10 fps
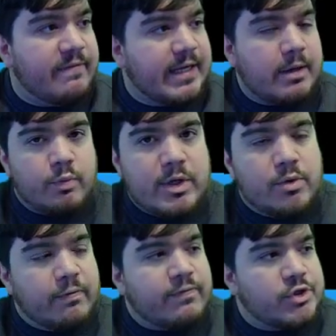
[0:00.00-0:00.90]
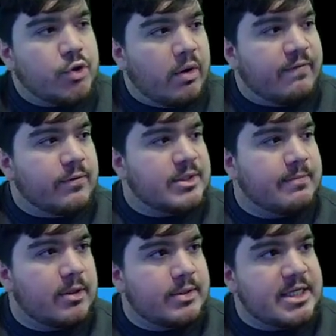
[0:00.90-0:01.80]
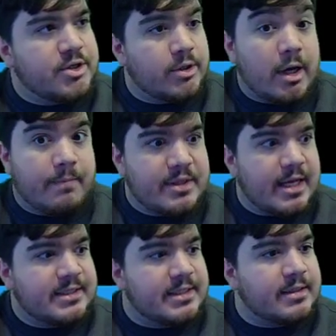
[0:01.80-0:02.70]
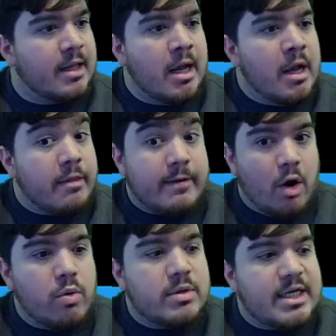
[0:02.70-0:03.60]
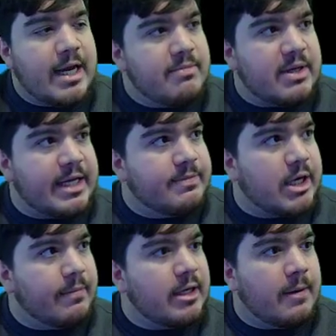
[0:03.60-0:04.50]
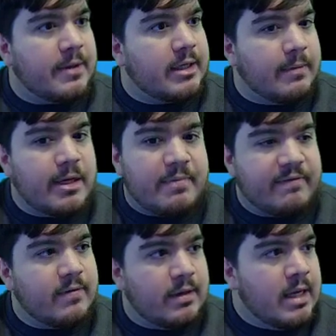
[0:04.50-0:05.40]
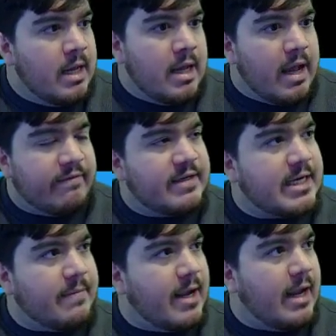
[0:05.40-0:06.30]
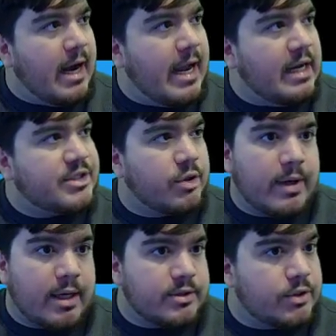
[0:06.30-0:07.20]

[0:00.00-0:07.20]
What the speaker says: Again, we don't know for sure if it was a Melodegen or not, but that's the only name that keeps coming up every time I ask around.